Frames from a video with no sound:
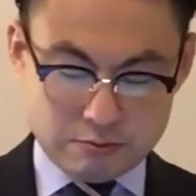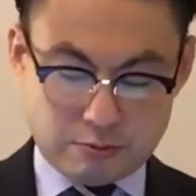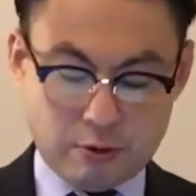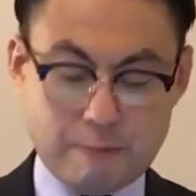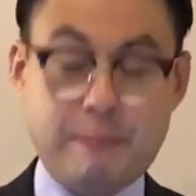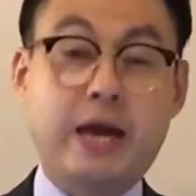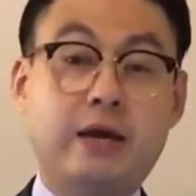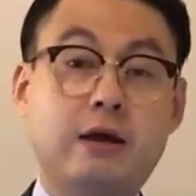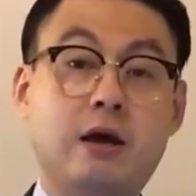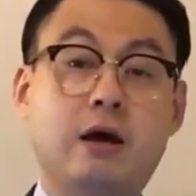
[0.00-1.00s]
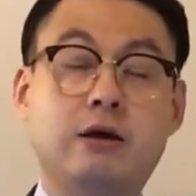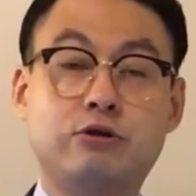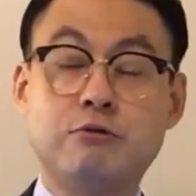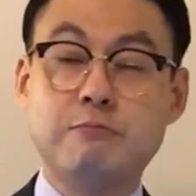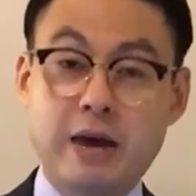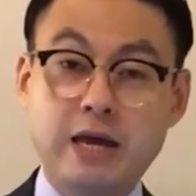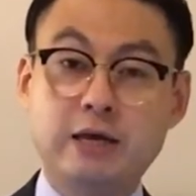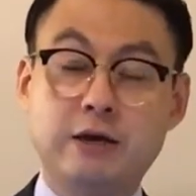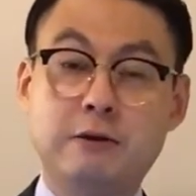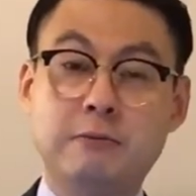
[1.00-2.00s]
brought back uh, to make
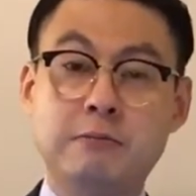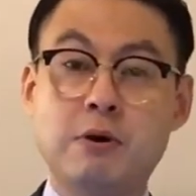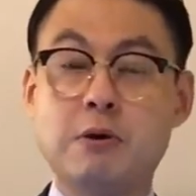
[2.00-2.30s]
him